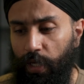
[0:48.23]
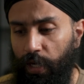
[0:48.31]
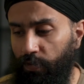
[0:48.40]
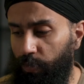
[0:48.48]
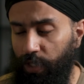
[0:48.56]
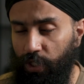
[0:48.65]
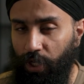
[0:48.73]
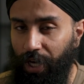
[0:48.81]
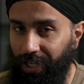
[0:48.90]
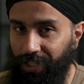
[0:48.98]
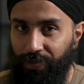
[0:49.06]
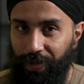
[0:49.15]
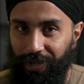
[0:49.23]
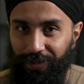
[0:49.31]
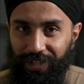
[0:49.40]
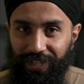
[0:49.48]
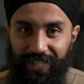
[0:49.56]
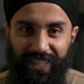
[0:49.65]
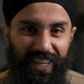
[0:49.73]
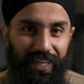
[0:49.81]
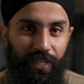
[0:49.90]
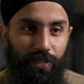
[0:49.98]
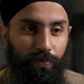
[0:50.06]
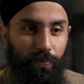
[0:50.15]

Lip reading: Everybody talks about these things,